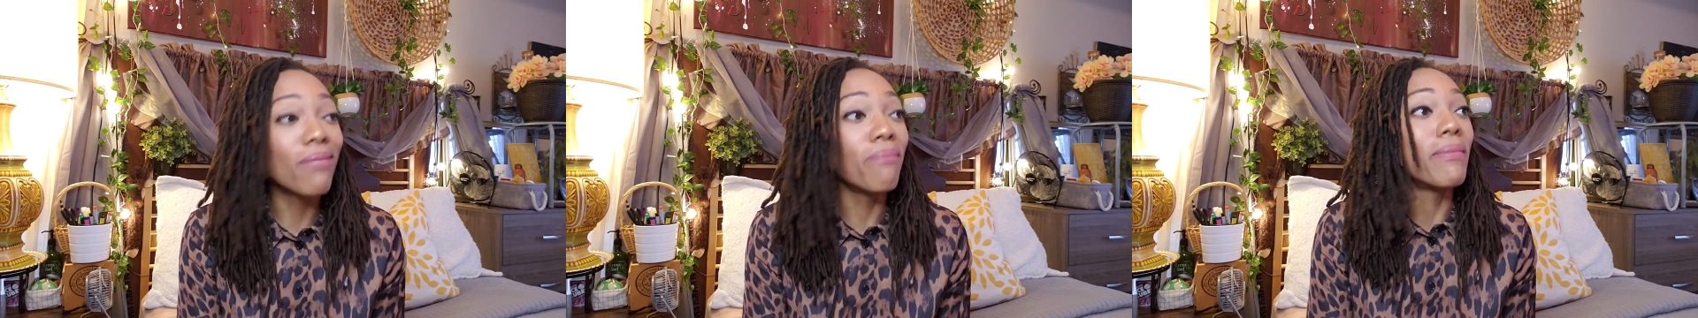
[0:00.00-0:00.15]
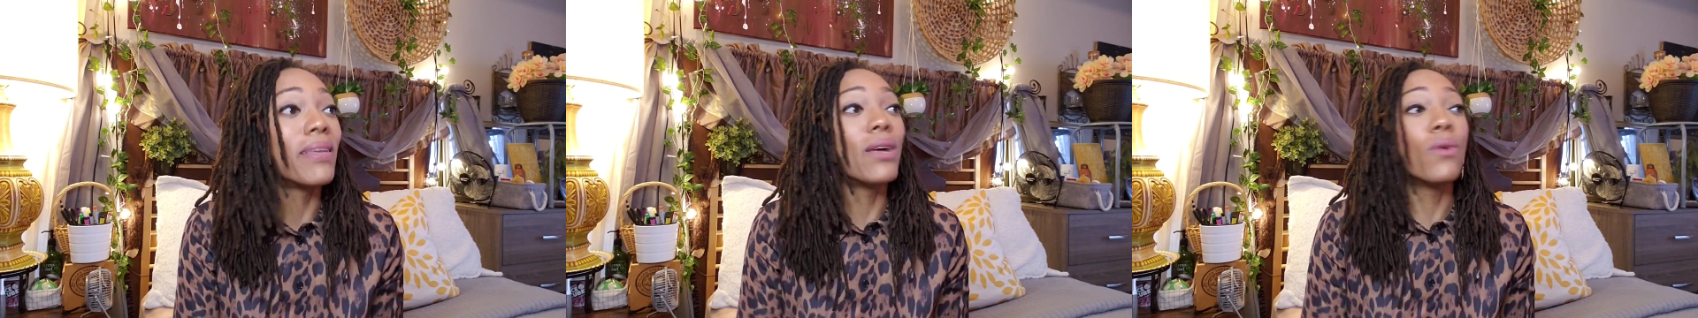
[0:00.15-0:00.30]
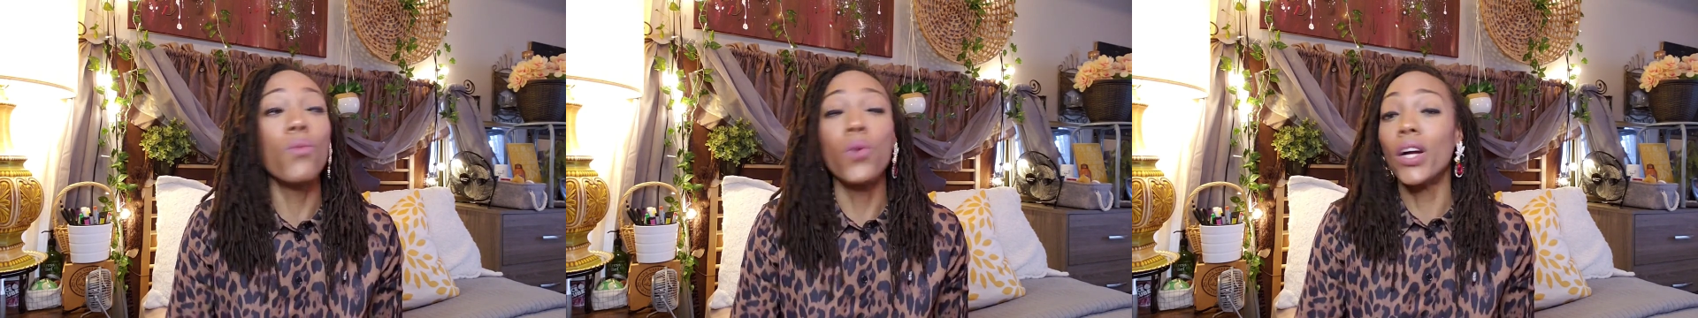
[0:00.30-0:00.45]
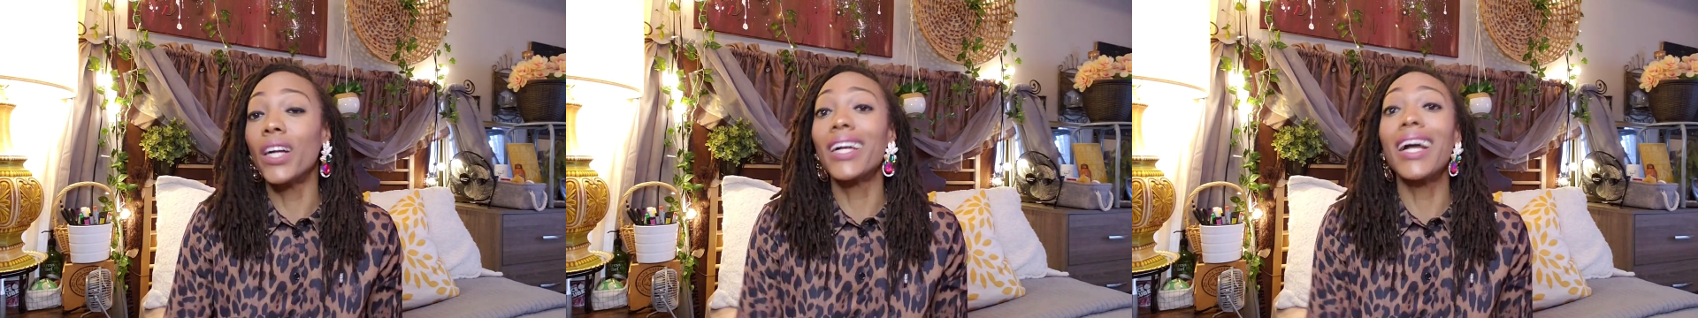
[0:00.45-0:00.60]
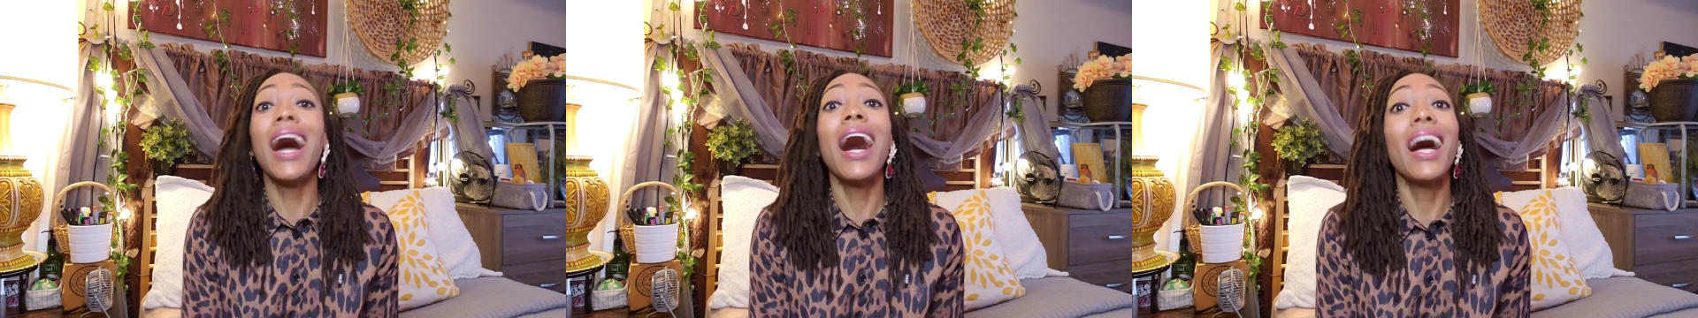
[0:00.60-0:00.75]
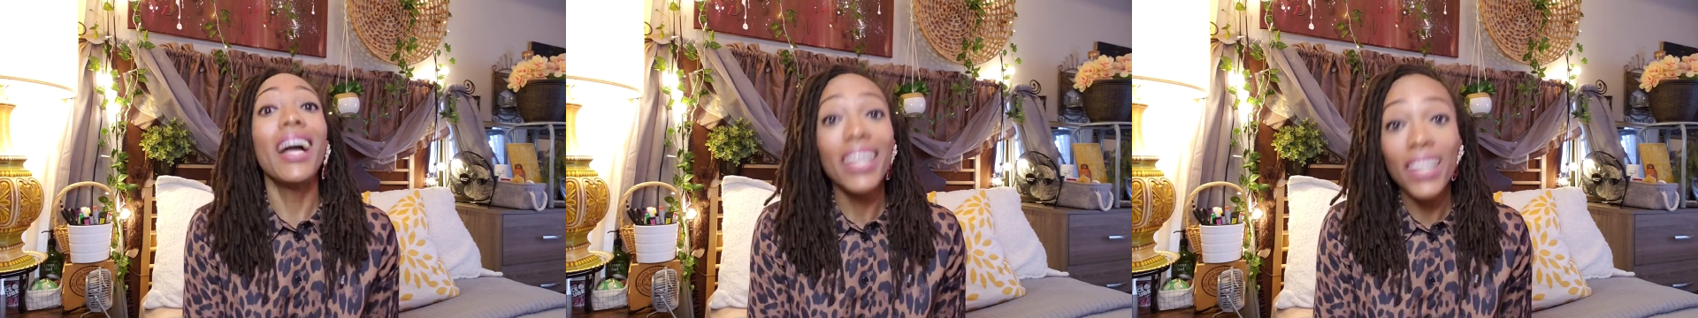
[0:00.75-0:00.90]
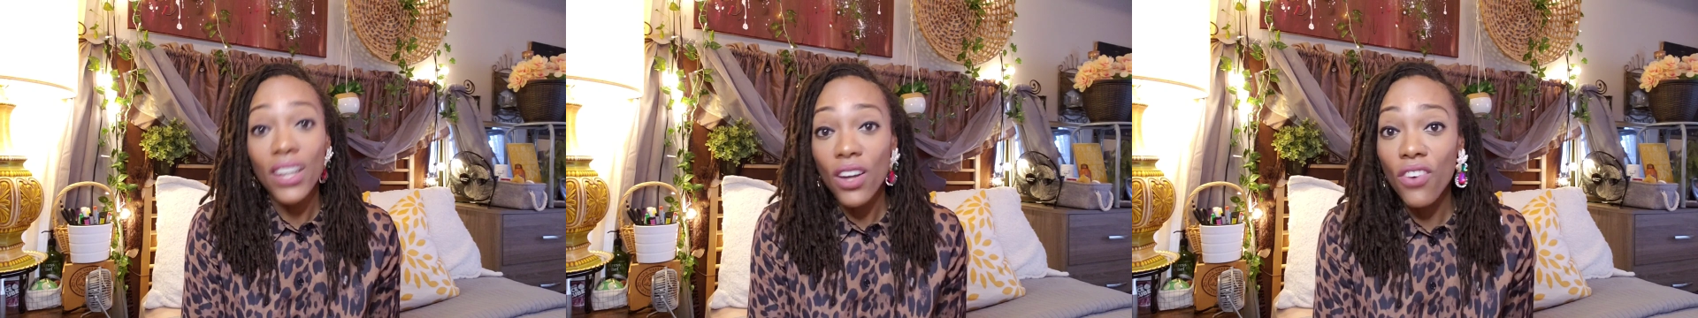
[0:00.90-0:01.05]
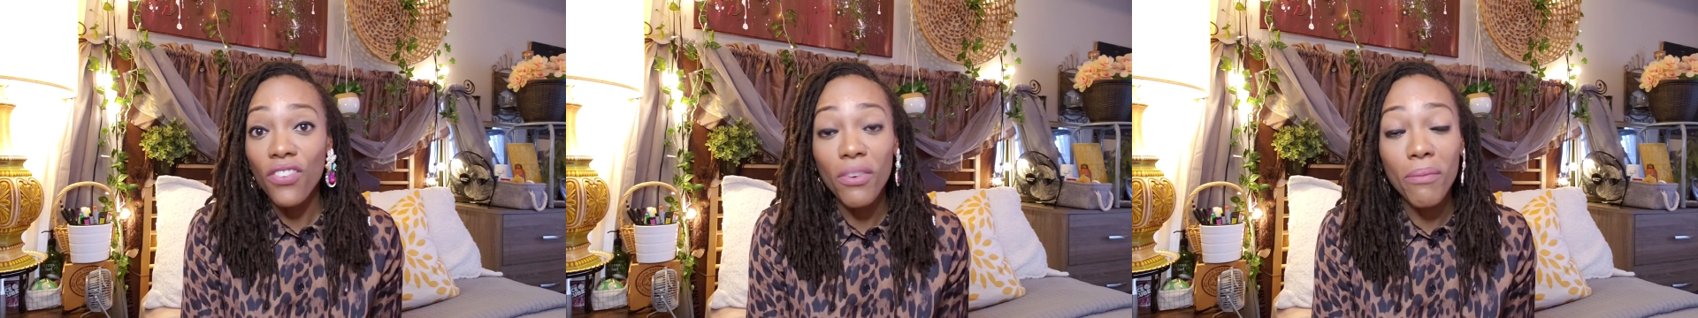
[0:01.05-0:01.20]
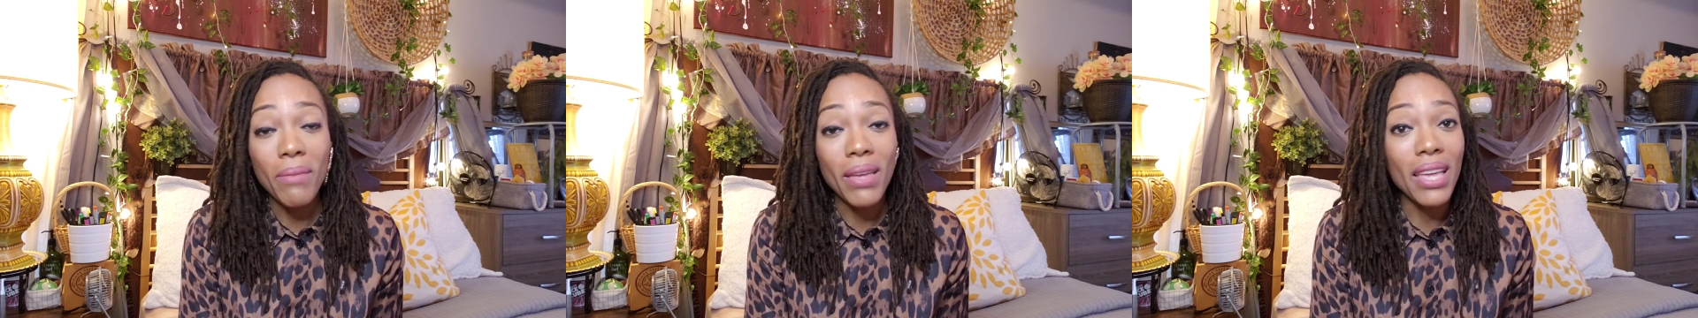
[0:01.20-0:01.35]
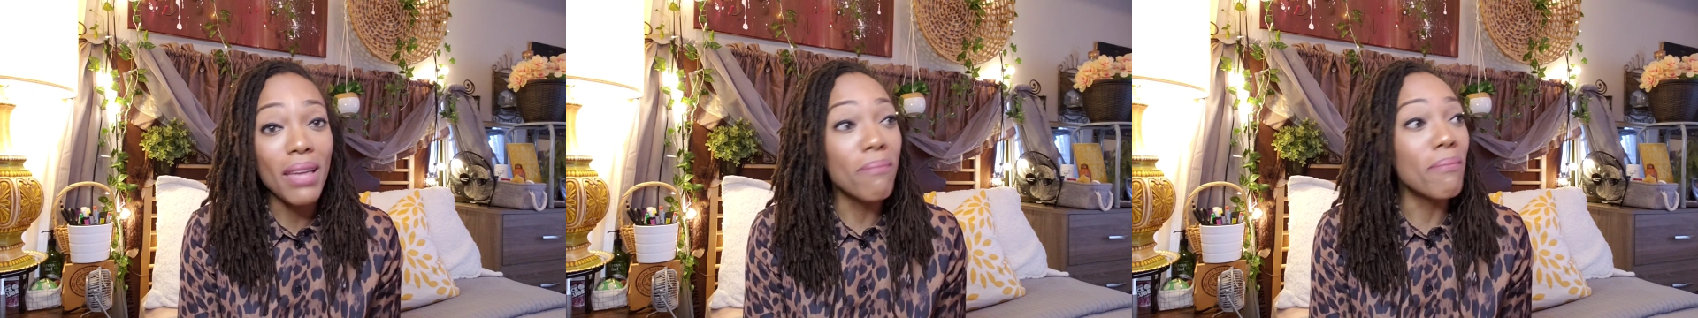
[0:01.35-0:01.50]
men were gawking over
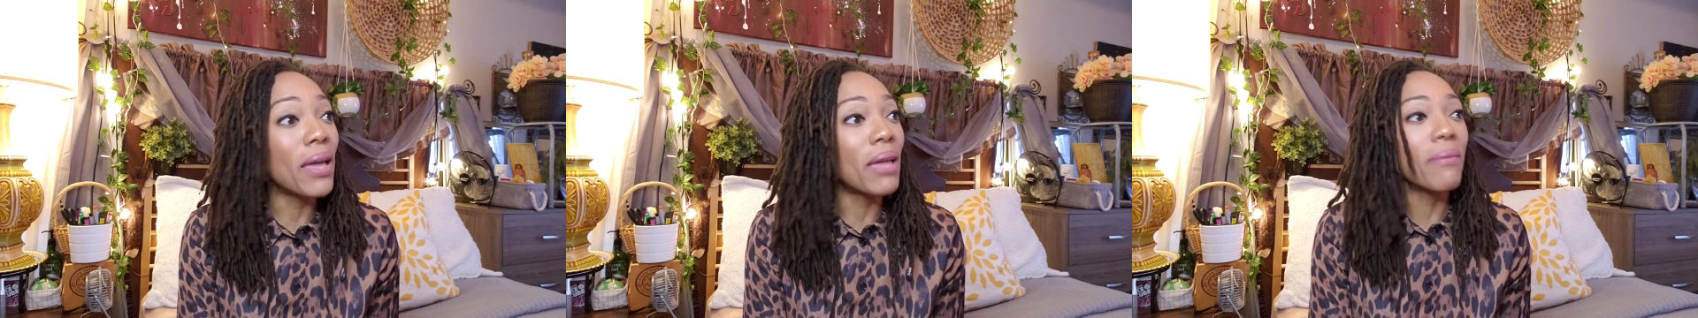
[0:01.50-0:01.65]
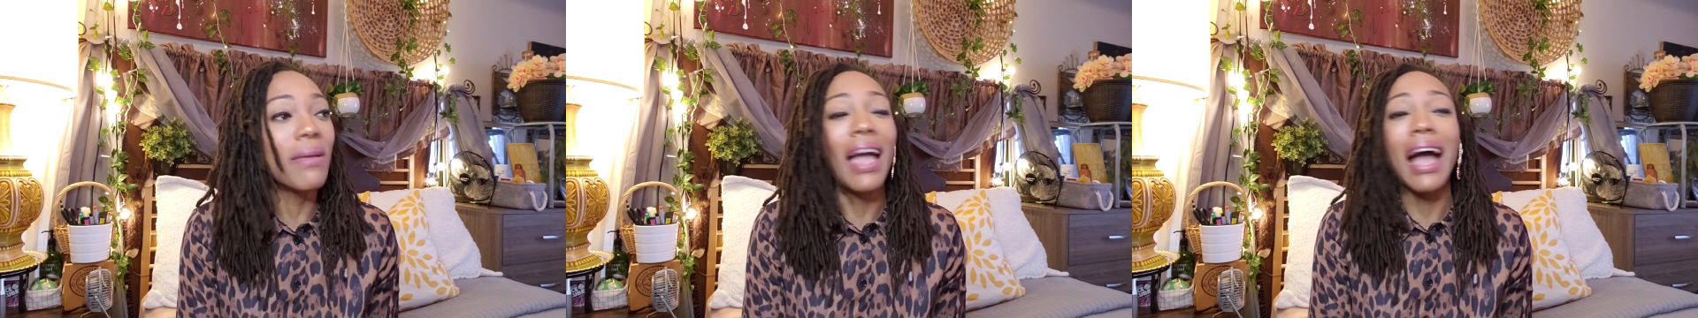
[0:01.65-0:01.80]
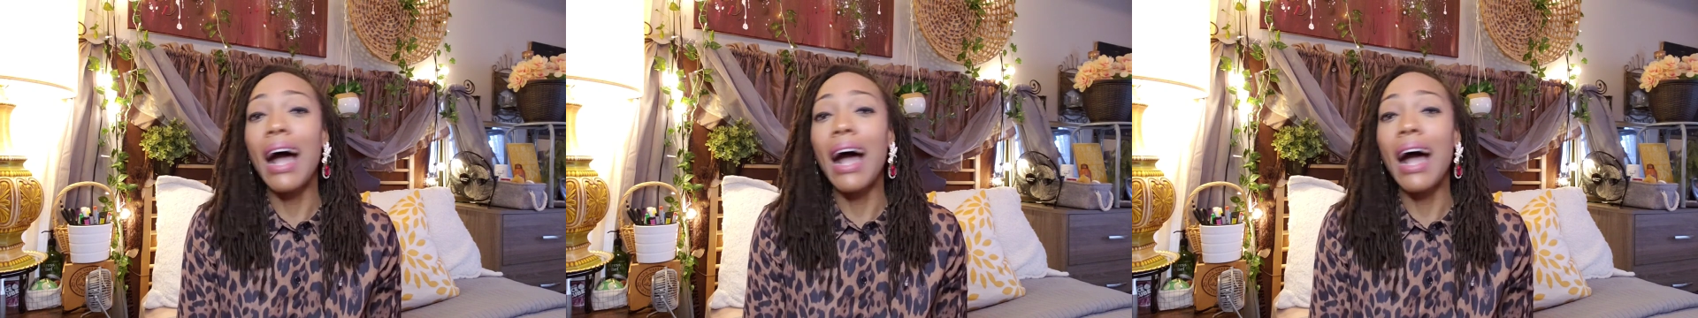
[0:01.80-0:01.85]
me, baby.